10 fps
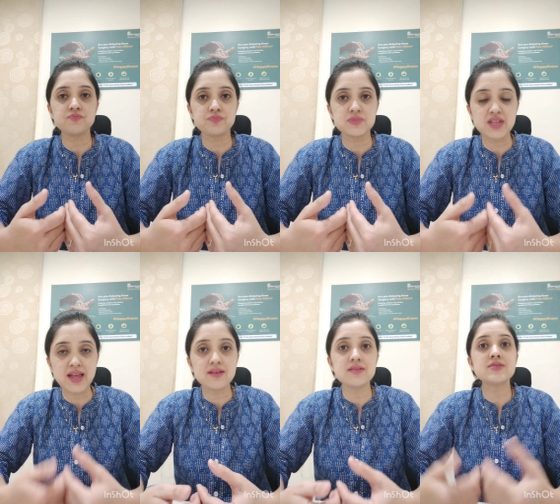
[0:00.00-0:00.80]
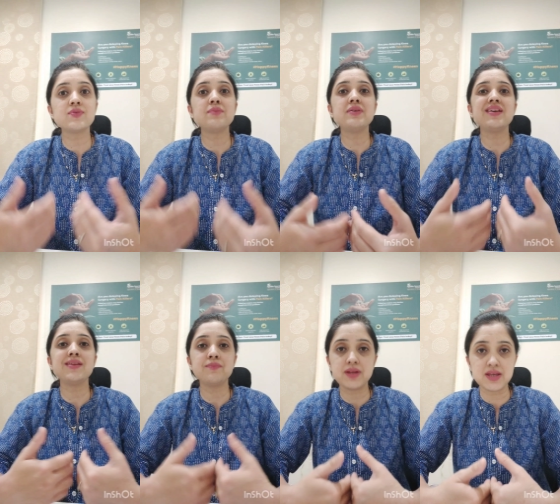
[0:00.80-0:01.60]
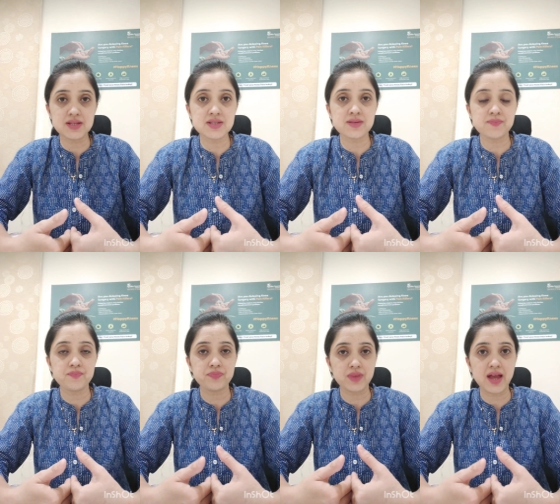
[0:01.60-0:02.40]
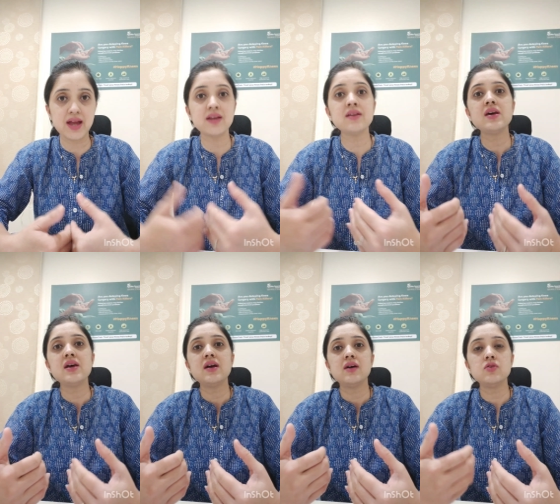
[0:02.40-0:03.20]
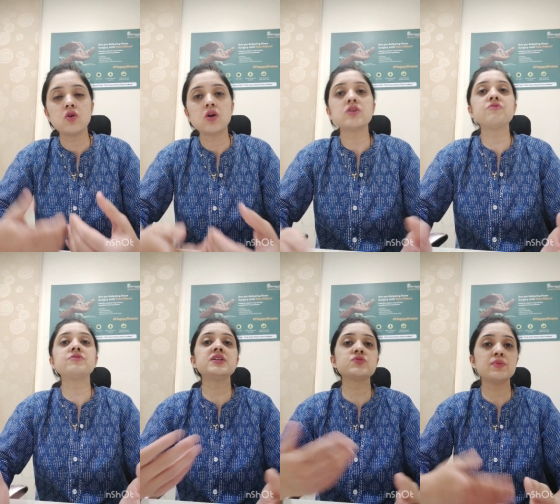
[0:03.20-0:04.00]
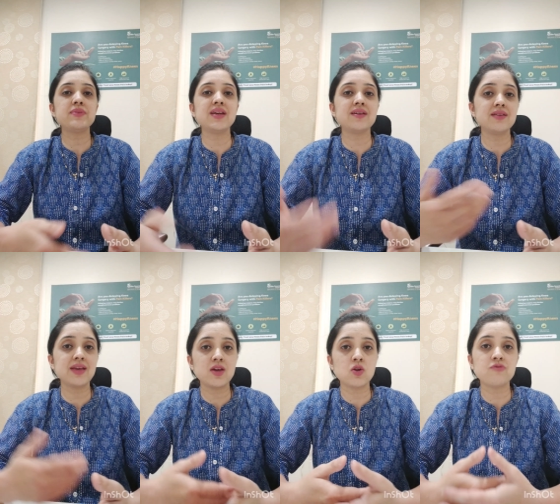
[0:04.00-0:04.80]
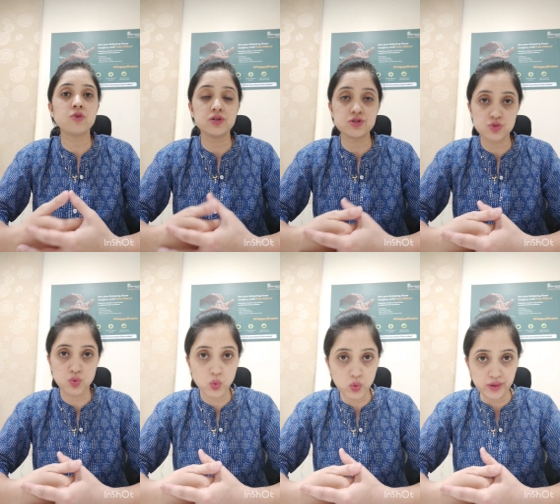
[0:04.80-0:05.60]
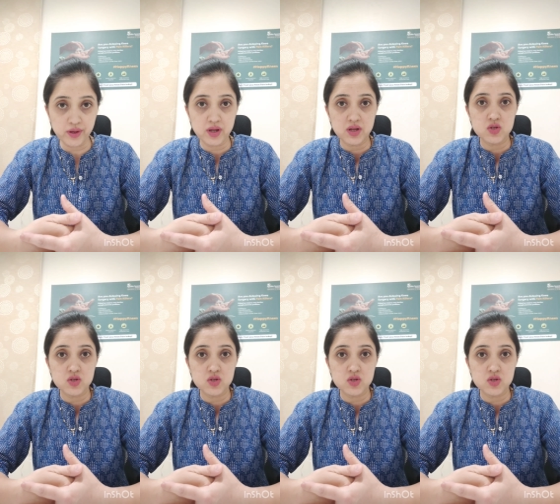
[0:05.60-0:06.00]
cycles will be in place, and lot of things will be taken care of on its own.